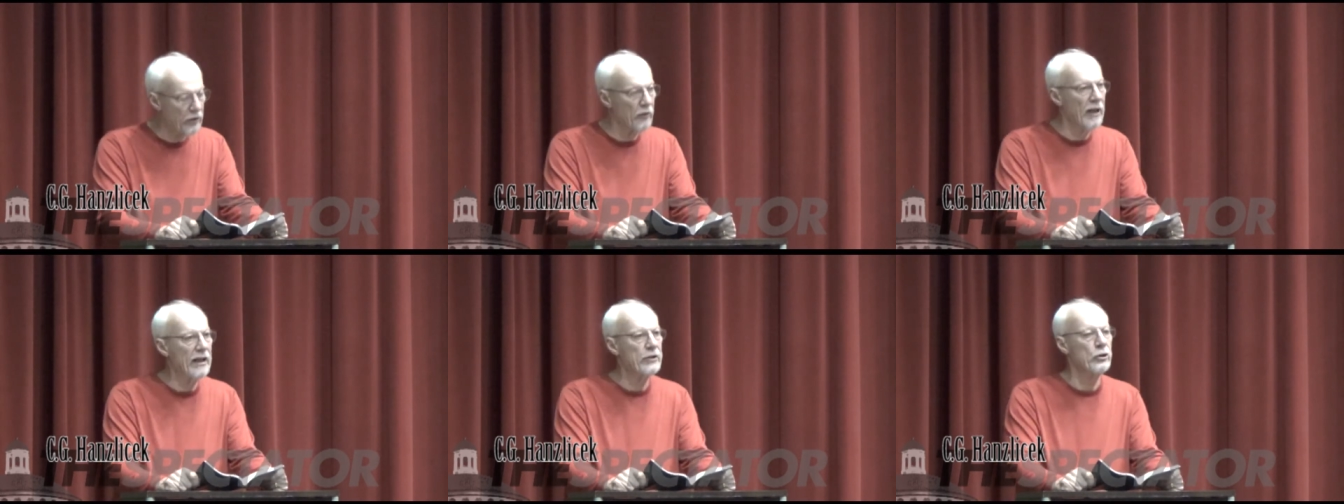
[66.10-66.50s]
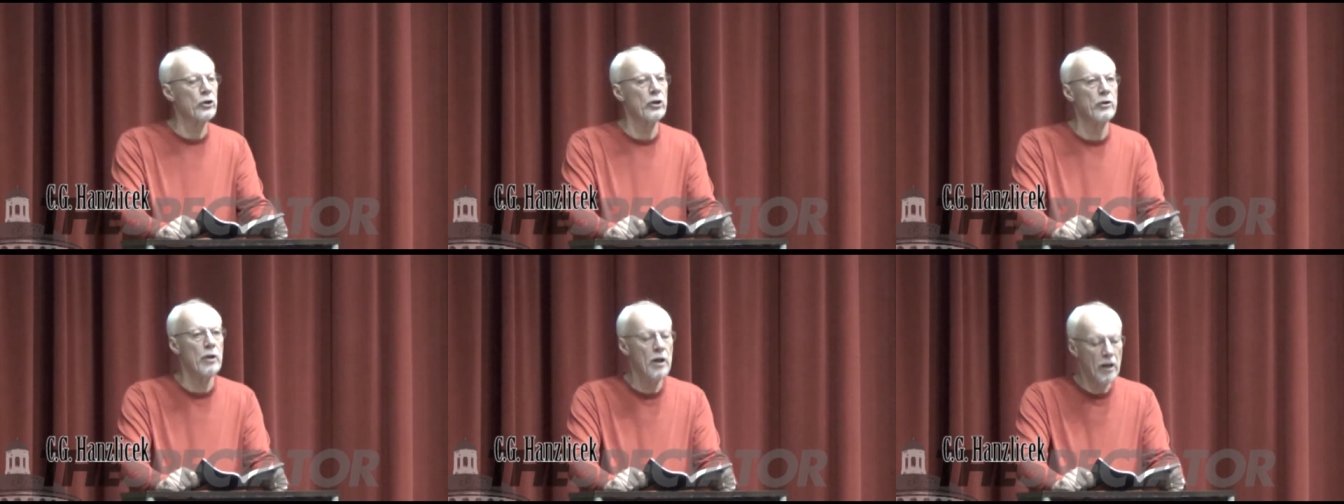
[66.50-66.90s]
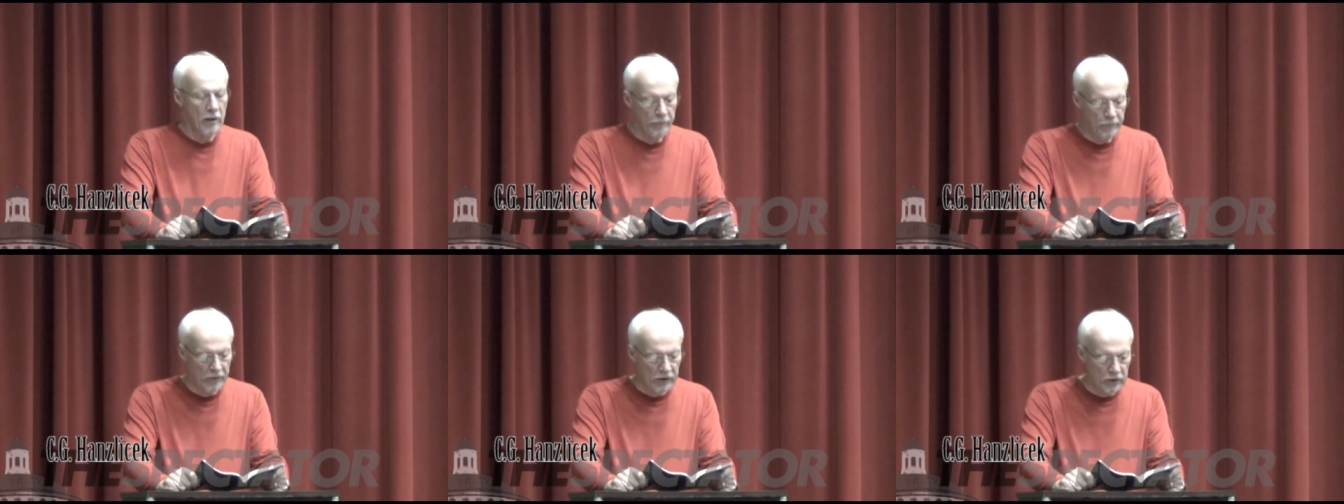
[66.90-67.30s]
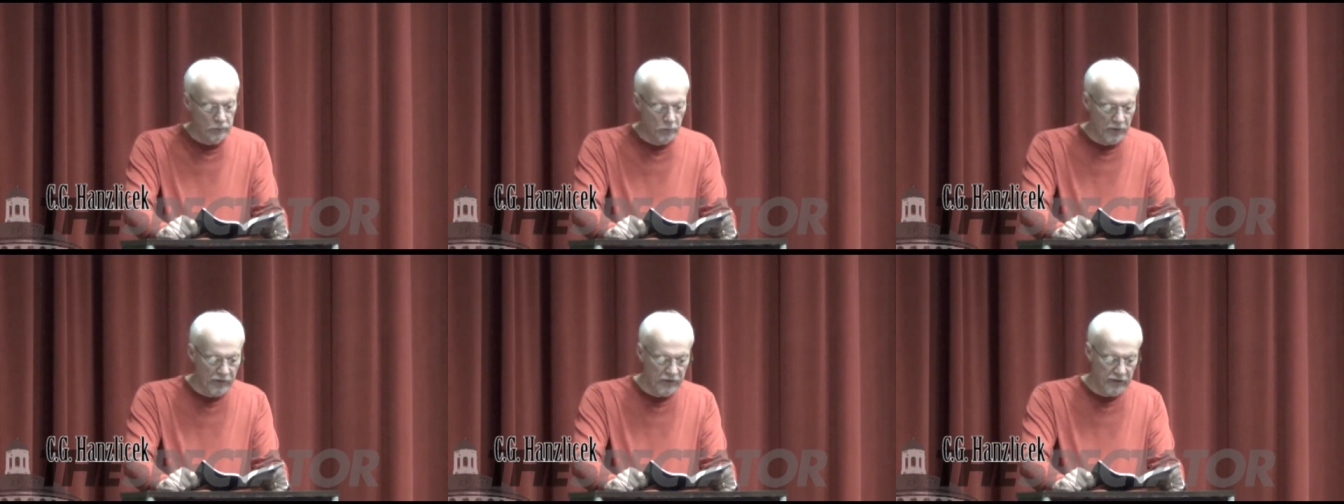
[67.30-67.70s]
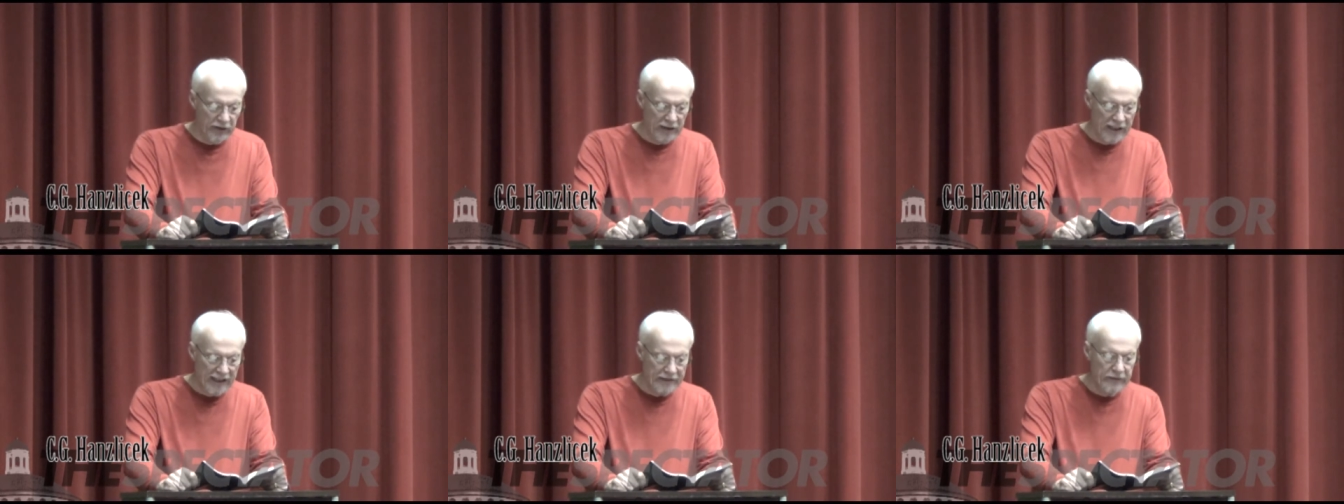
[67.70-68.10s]
direction, filled with
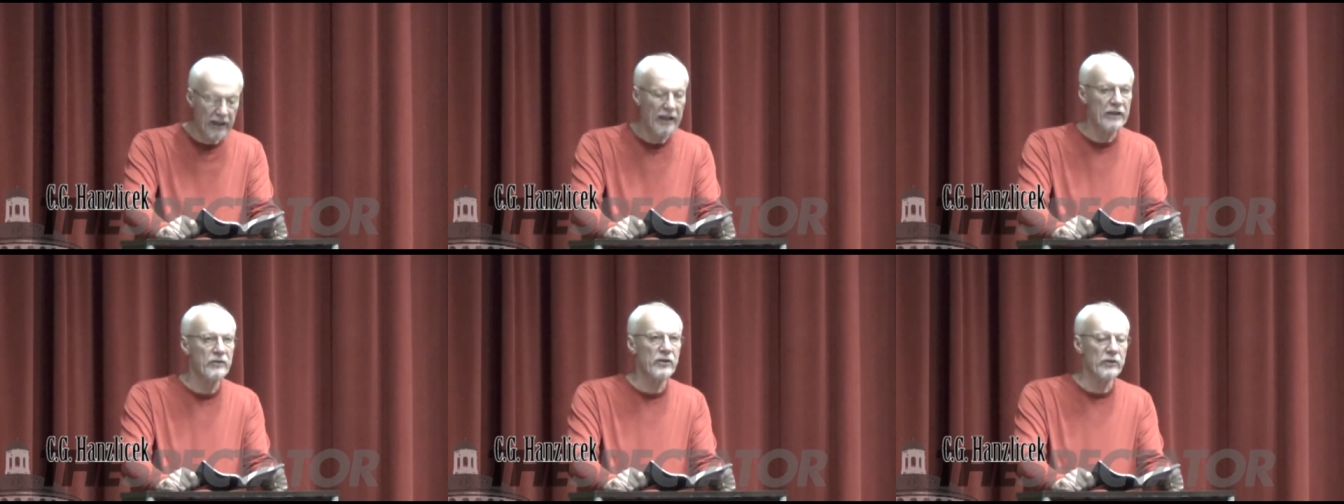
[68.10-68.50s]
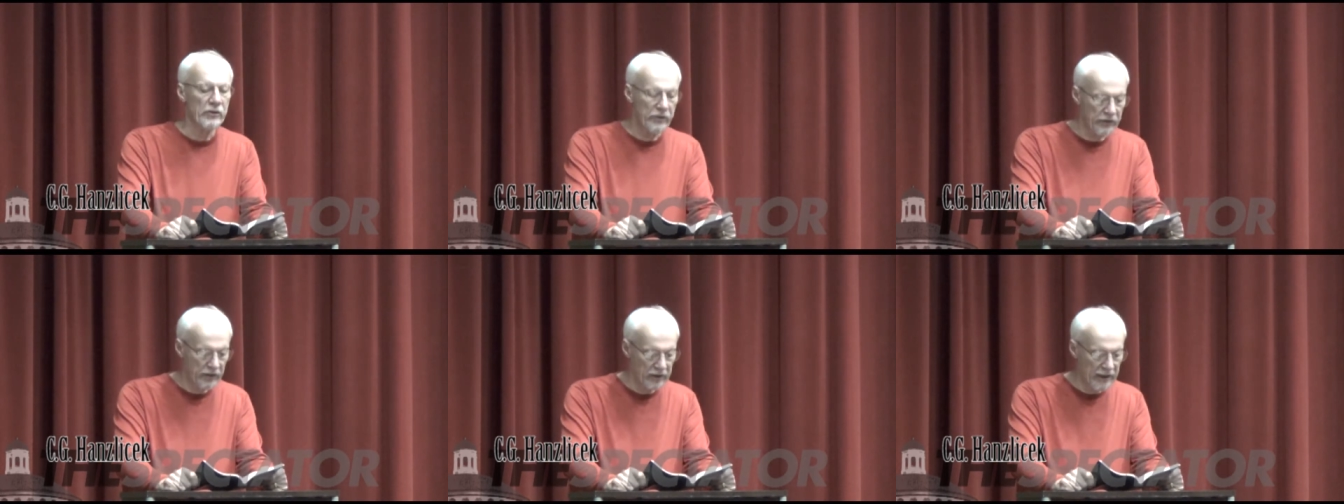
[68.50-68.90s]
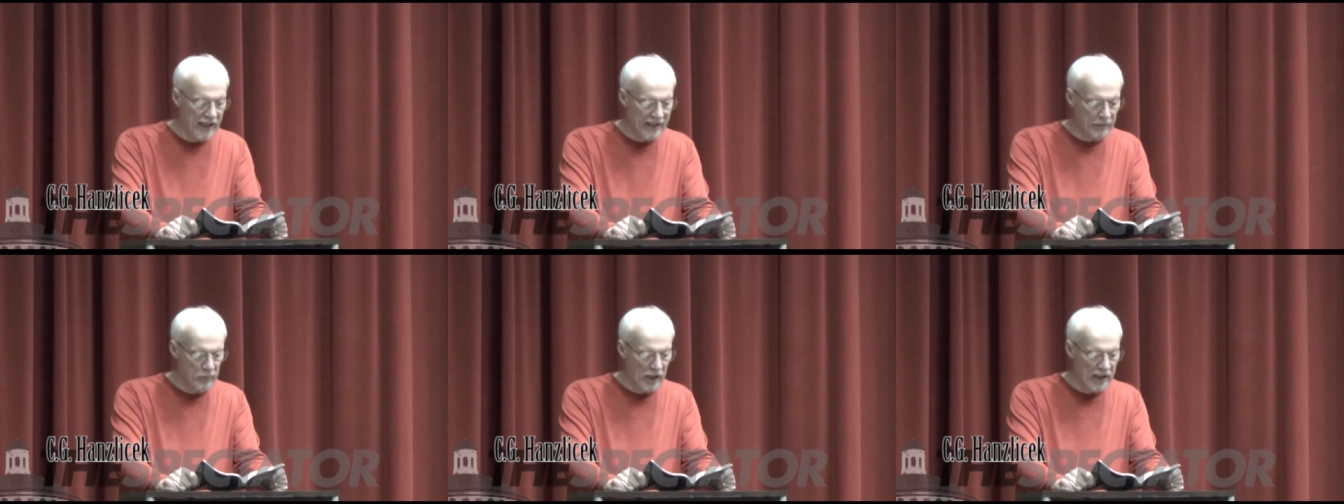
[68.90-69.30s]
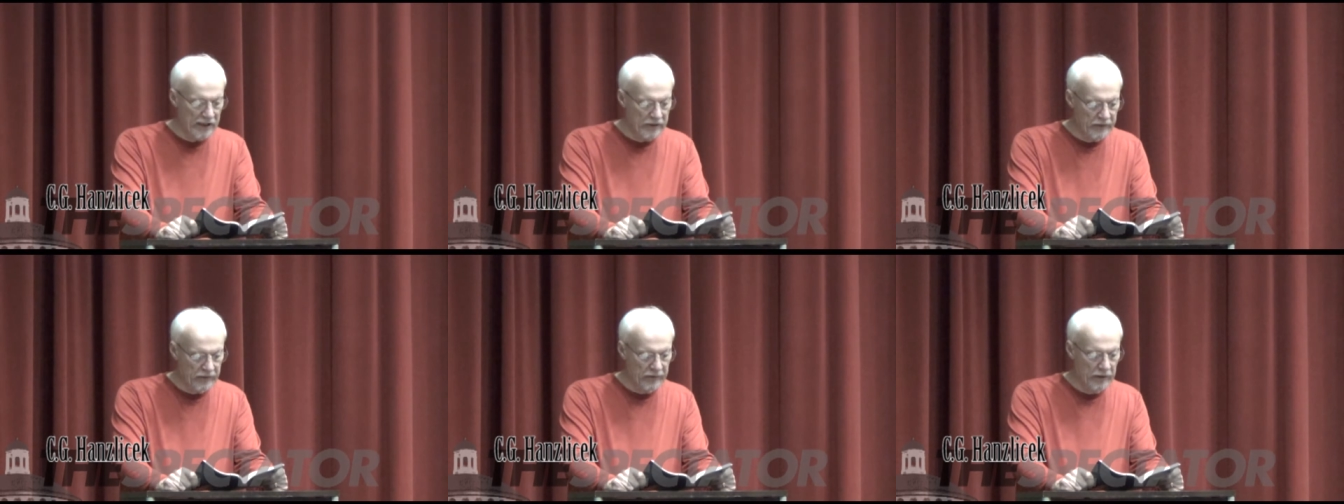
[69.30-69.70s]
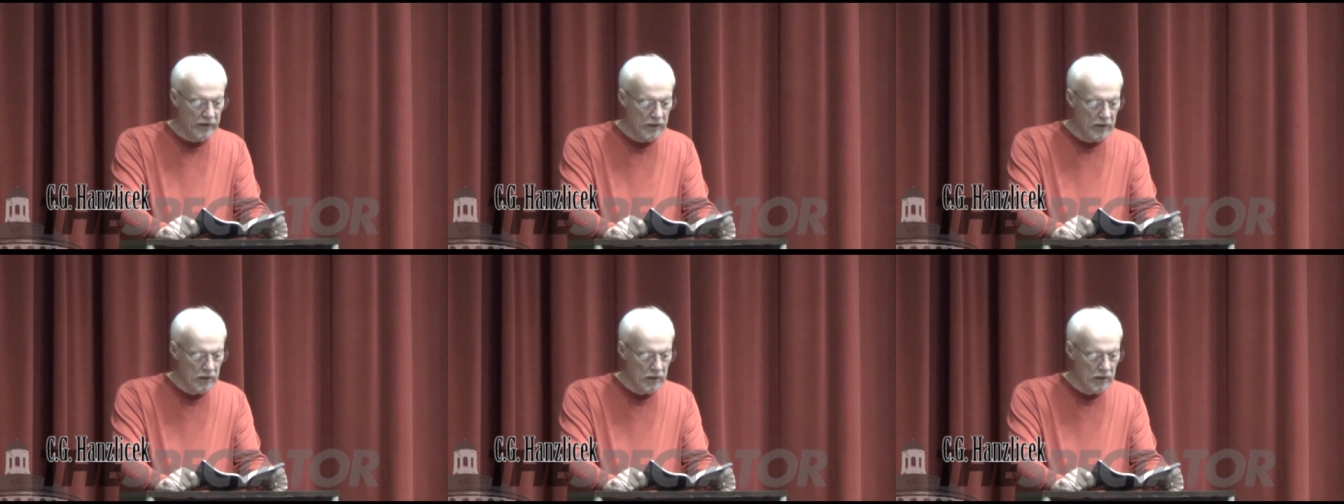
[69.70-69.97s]
stalactites and stalagmites.